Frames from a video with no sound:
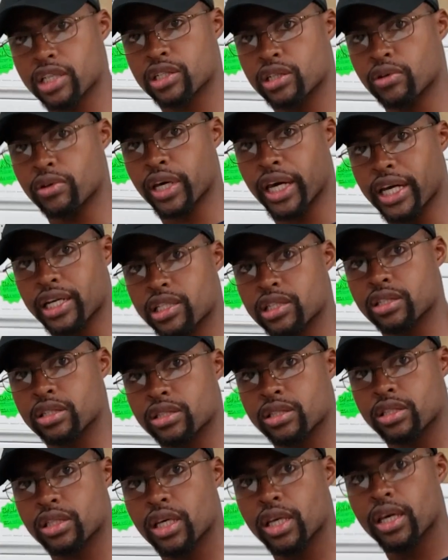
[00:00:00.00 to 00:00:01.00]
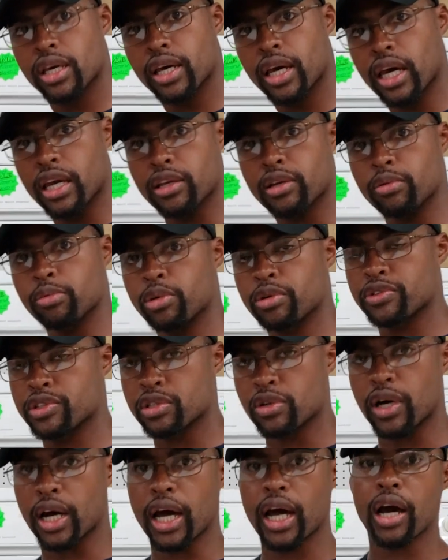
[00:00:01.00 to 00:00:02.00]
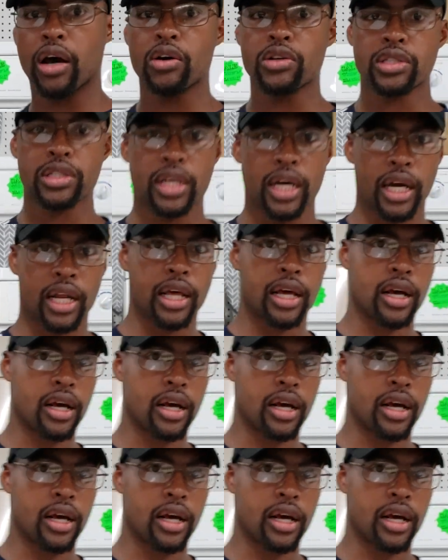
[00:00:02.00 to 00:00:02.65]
locations and you move into a house that